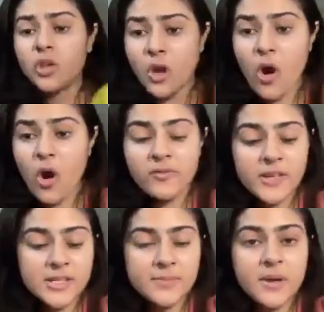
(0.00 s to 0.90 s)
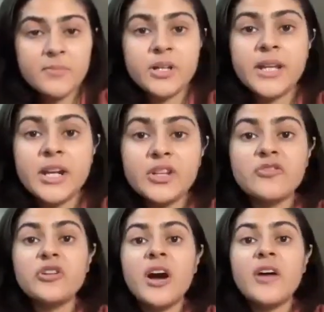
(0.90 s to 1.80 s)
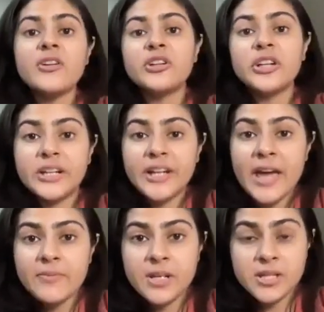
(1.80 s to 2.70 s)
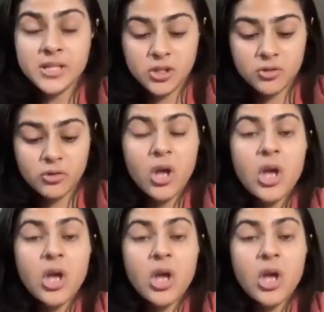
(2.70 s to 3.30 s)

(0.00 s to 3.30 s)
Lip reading: Always remember that you have to cover your entire breast tissue.